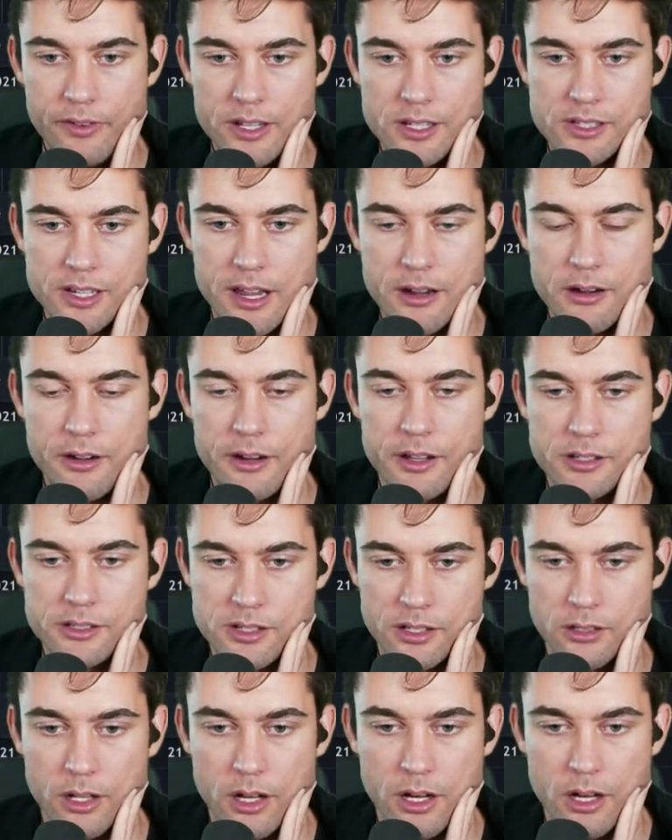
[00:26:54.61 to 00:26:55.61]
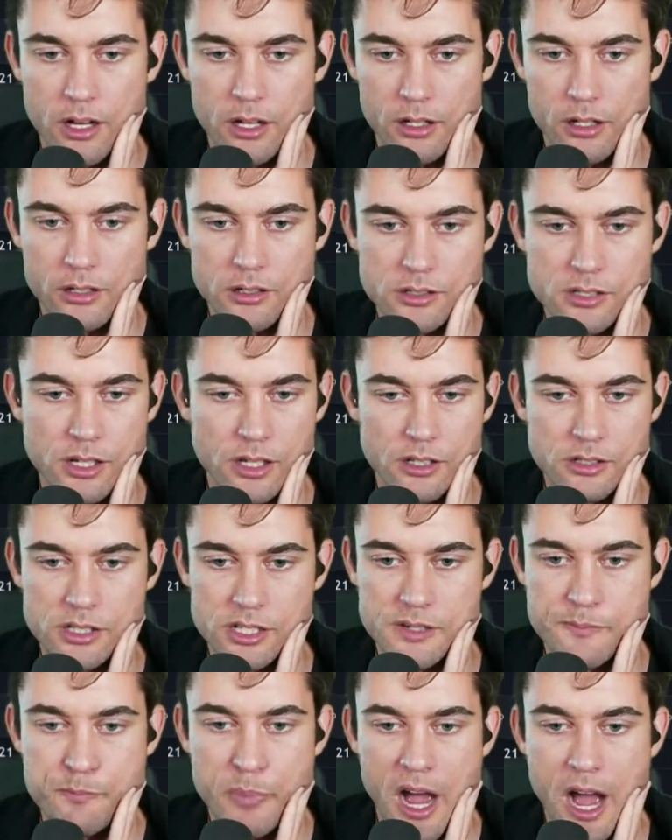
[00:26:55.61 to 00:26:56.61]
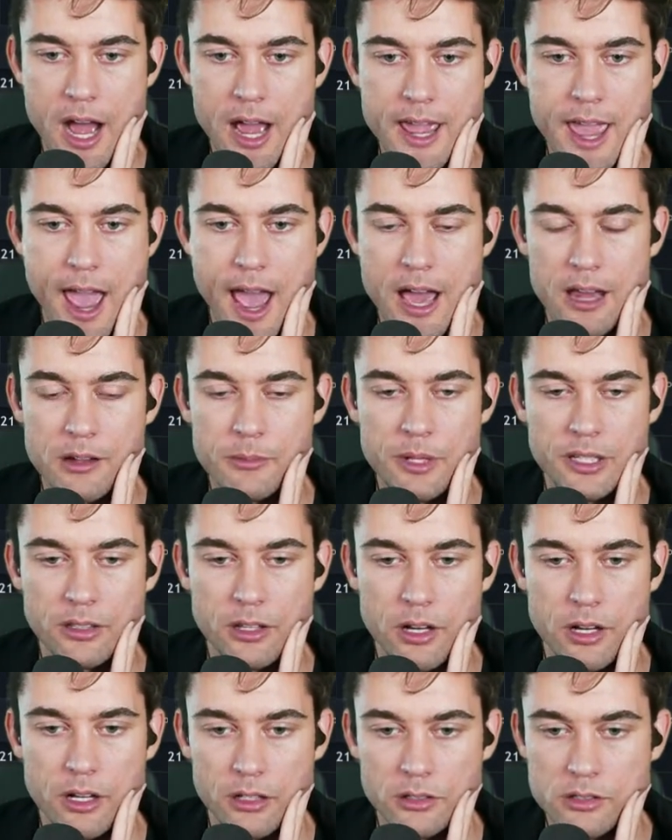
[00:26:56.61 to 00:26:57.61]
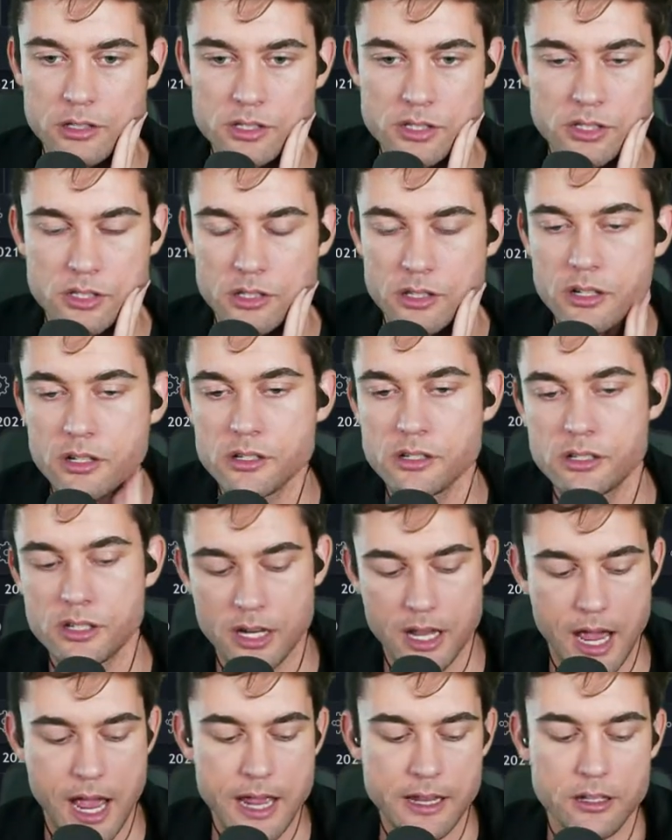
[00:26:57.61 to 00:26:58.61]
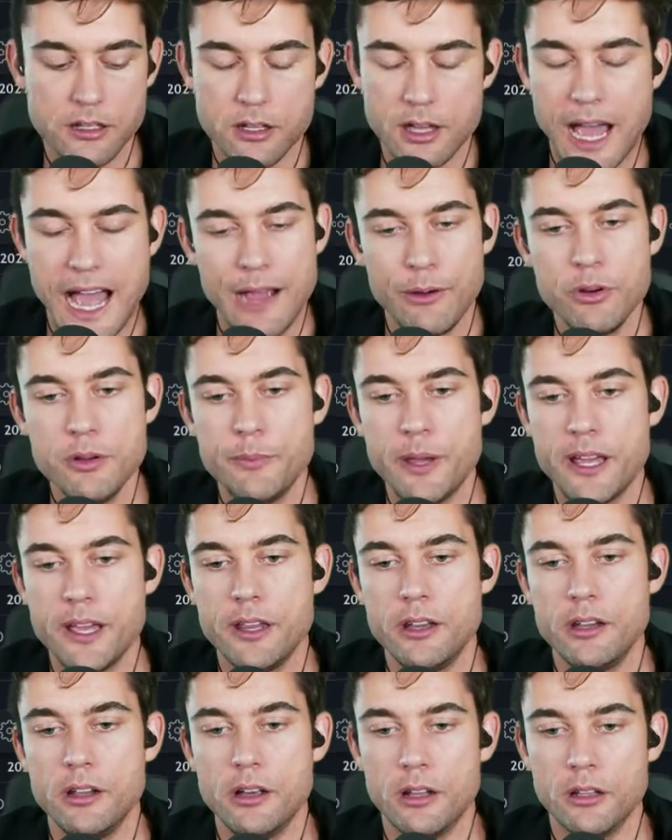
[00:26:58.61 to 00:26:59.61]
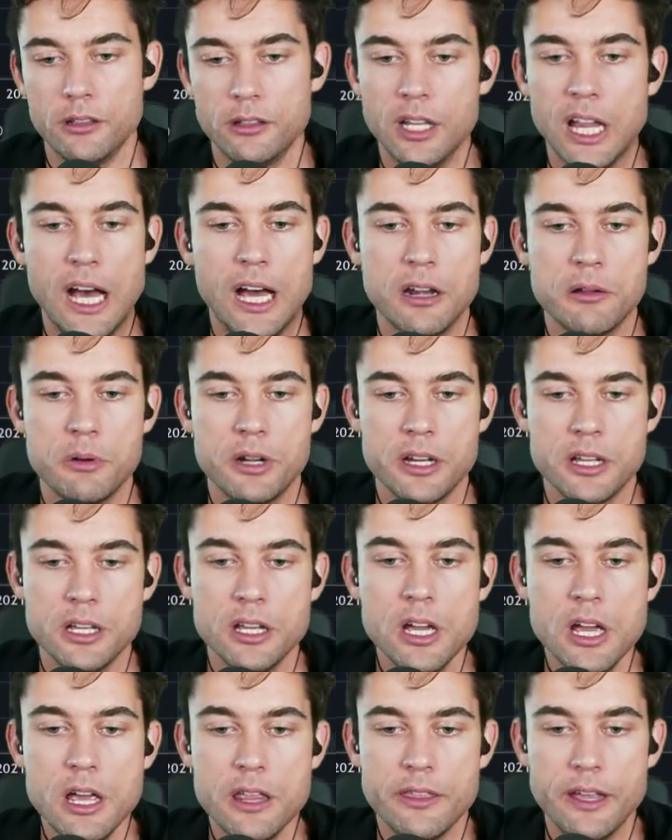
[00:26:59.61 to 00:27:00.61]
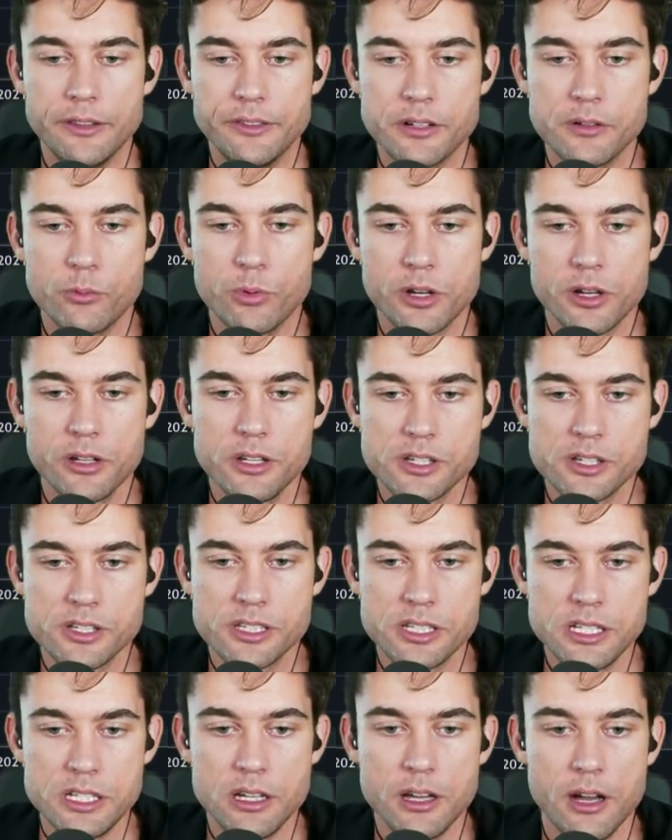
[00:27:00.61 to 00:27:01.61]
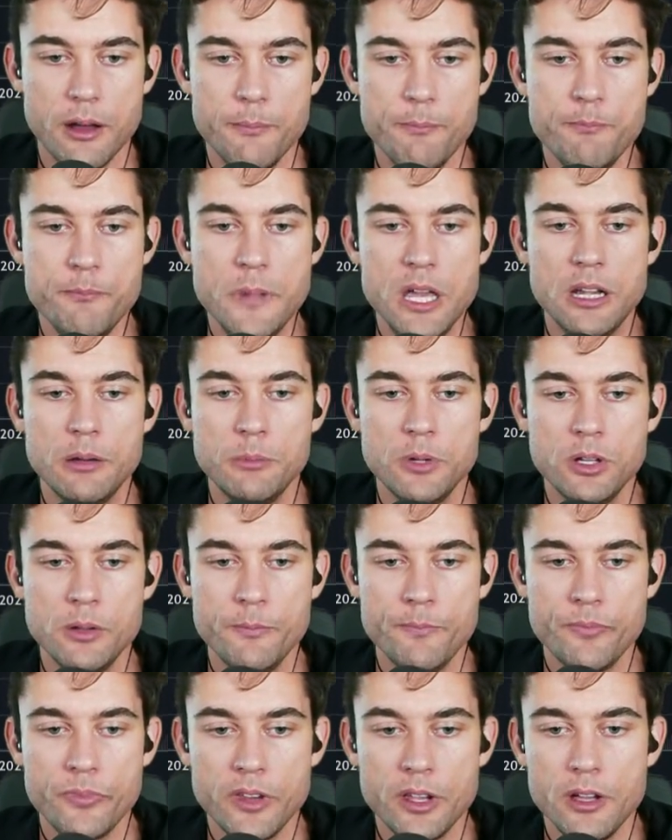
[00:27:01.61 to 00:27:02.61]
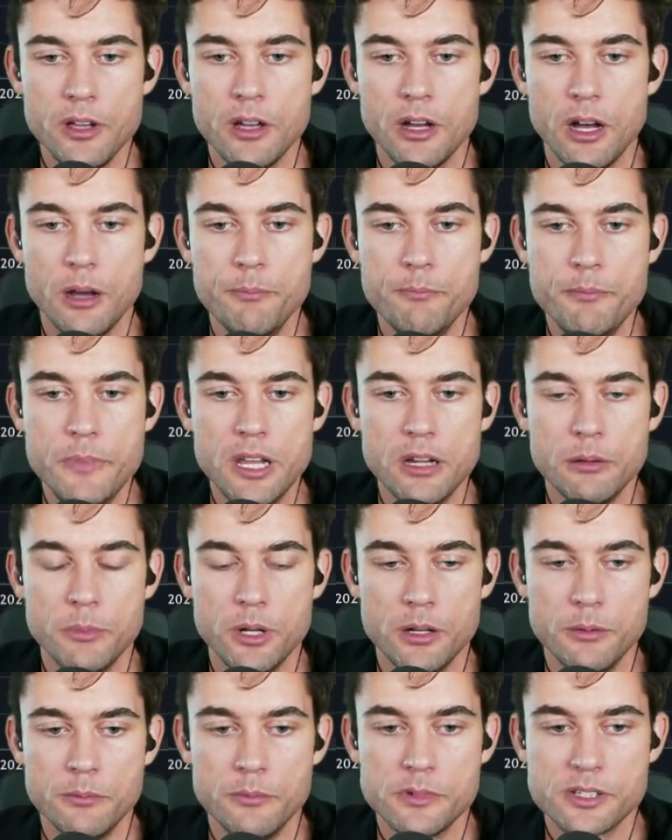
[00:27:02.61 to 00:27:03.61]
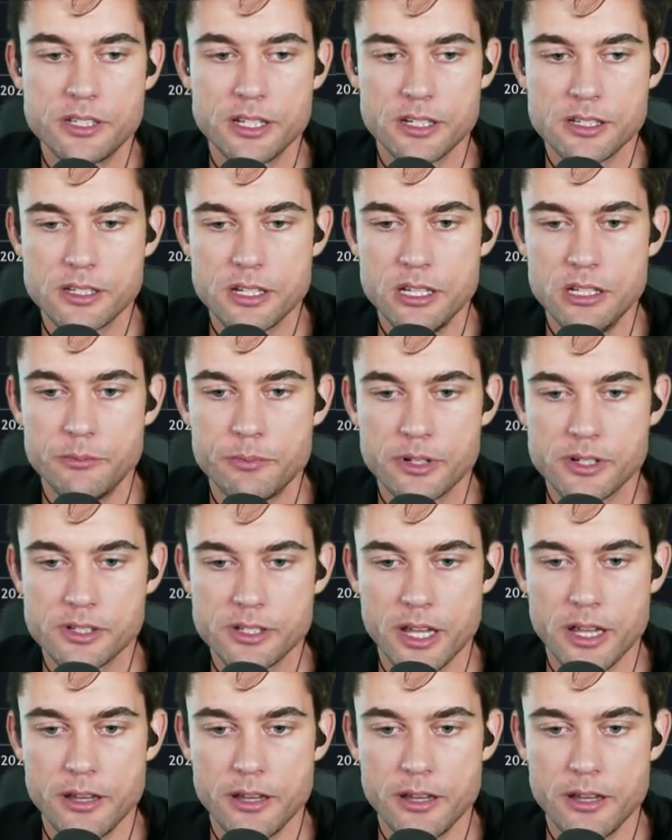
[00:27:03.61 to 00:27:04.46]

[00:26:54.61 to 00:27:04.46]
area to long, to just buy Atom and long. I would bet a lot of money that we're going to see a minimum 16%